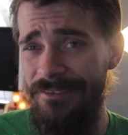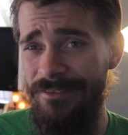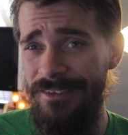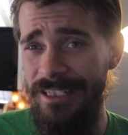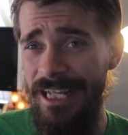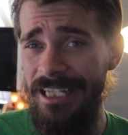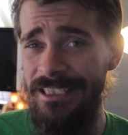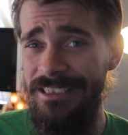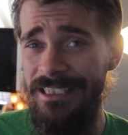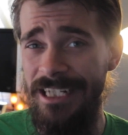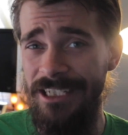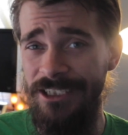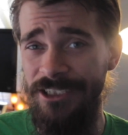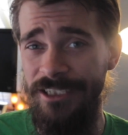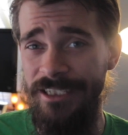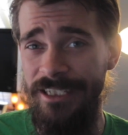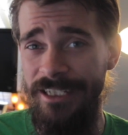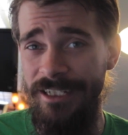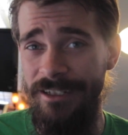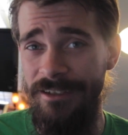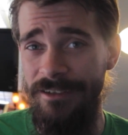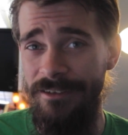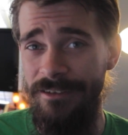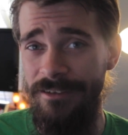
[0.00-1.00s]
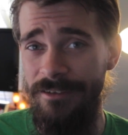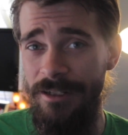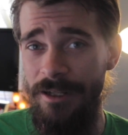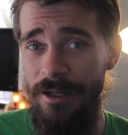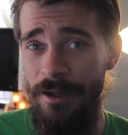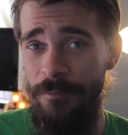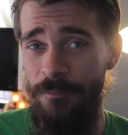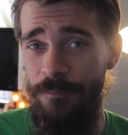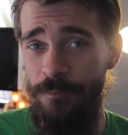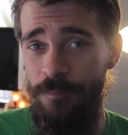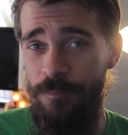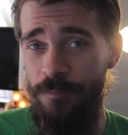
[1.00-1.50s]
That's actually
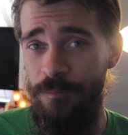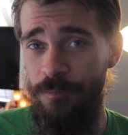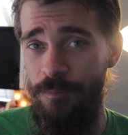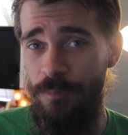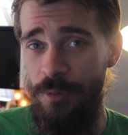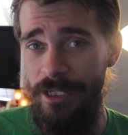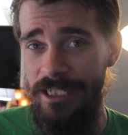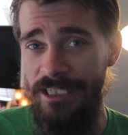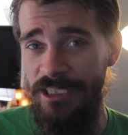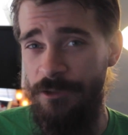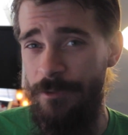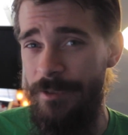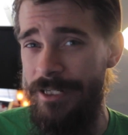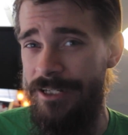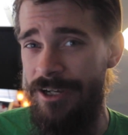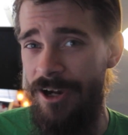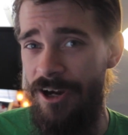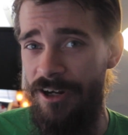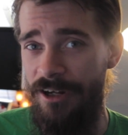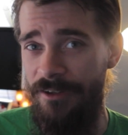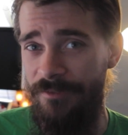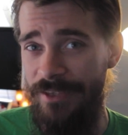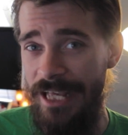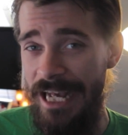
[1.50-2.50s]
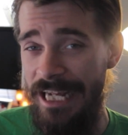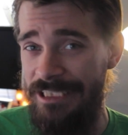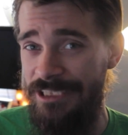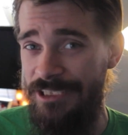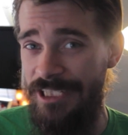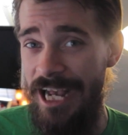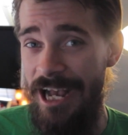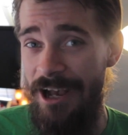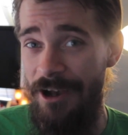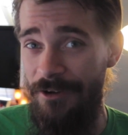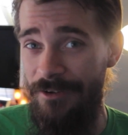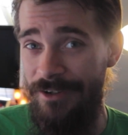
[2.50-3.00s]
a pretty sweet card if that's
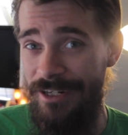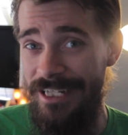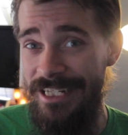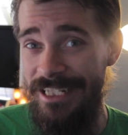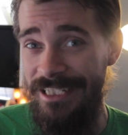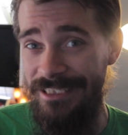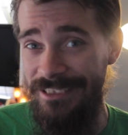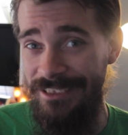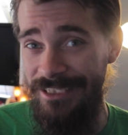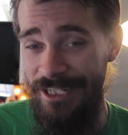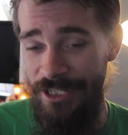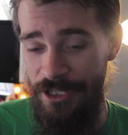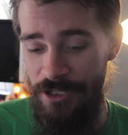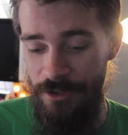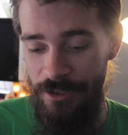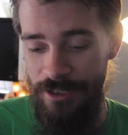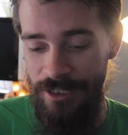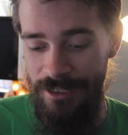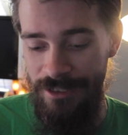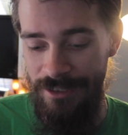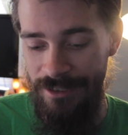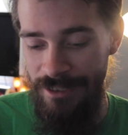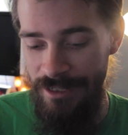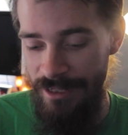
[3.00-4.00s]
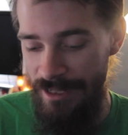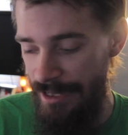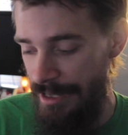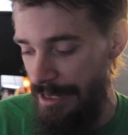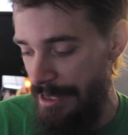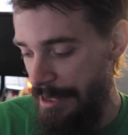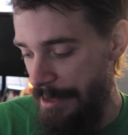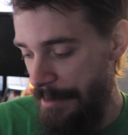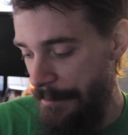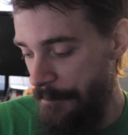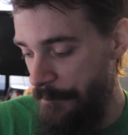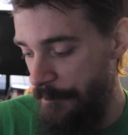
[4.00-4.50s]
how it is. Like, you can
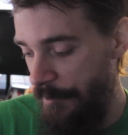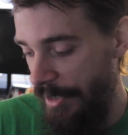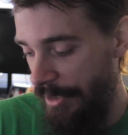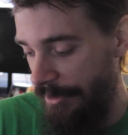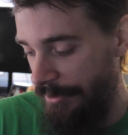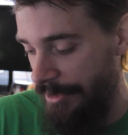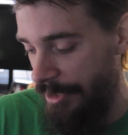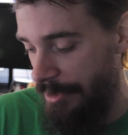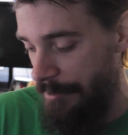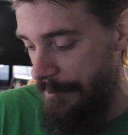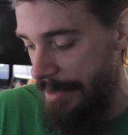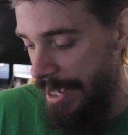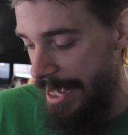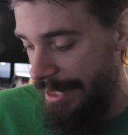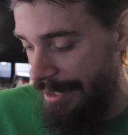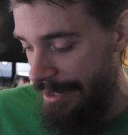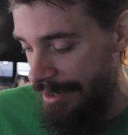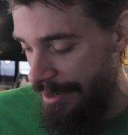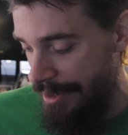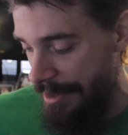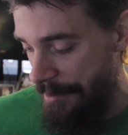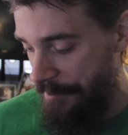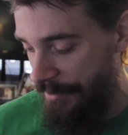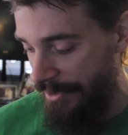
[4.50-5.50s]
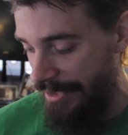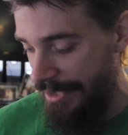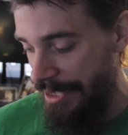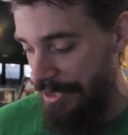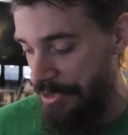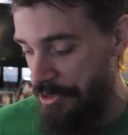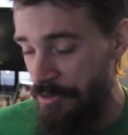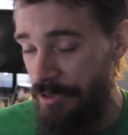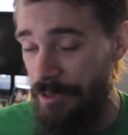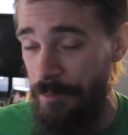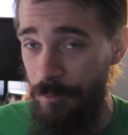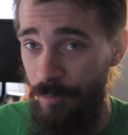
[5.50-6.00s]
build your mana up, and
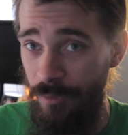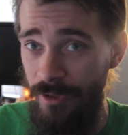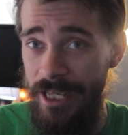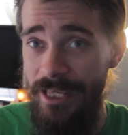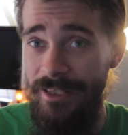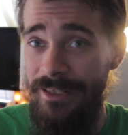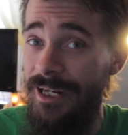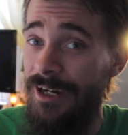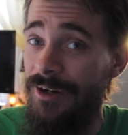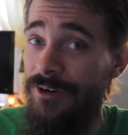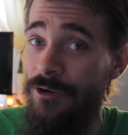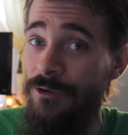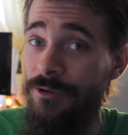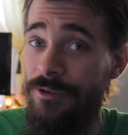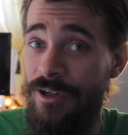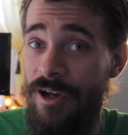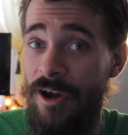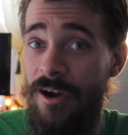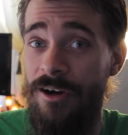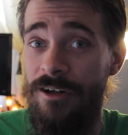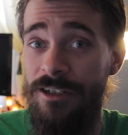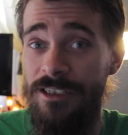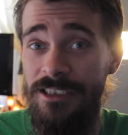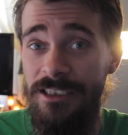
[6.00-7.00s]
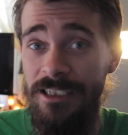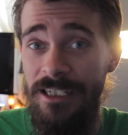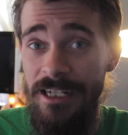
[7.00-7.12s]
then you can play their own cards.